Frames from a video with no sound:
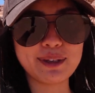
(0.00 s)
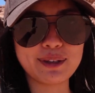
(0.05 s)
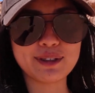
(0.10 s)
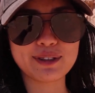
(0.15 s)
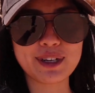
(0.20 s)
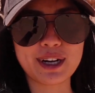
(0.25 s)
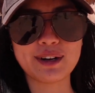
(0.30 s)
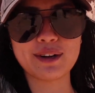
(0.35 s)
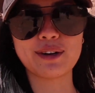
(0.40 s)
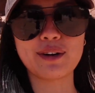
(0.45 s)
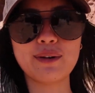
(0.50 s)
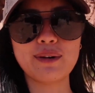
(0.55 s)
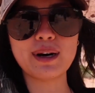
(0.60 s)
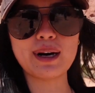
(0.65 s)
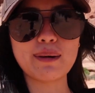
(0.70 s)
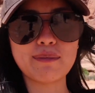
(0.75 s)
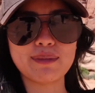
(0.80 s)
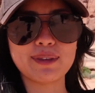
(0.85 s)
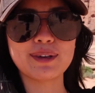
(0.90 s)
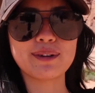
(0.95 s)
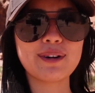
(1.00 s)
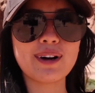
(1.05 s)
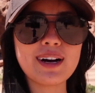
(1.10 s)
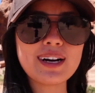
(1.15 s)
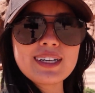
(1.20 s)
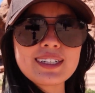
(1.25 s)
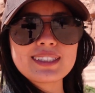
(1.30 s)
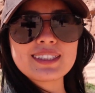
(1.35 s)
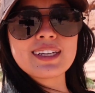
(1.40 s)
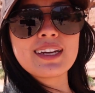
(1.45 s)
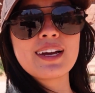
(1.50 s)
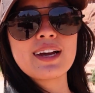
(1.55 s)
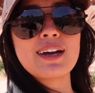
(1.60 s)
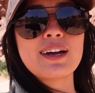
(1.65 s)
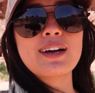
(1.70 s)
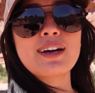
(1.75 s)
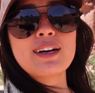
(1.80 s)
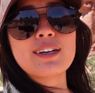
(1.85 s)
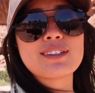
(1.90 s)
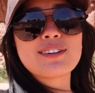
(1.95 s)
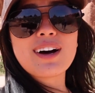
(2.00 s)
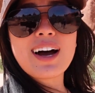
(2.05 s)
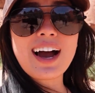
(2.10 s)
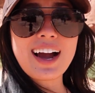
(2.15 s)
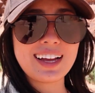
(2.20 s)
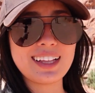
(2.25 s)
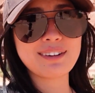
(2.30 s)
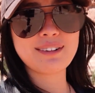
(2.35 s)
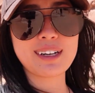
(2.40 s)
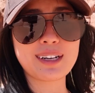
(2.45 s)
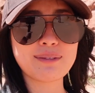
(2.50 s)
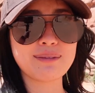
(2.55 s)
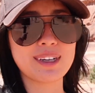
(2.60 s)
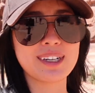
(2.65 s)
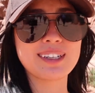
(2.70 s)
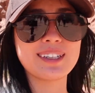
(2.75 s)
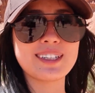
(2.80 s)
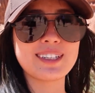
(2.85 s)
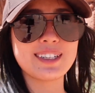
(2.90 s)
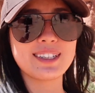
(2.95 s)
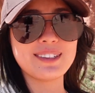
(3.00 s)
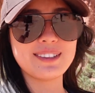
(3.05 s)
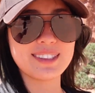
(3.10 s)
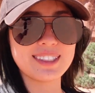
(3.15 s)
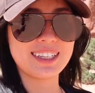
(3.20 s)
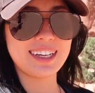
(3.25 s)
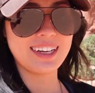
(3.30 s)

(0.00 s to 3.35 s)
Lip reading: you try to go up the rocks. So I highly recommend good shoes.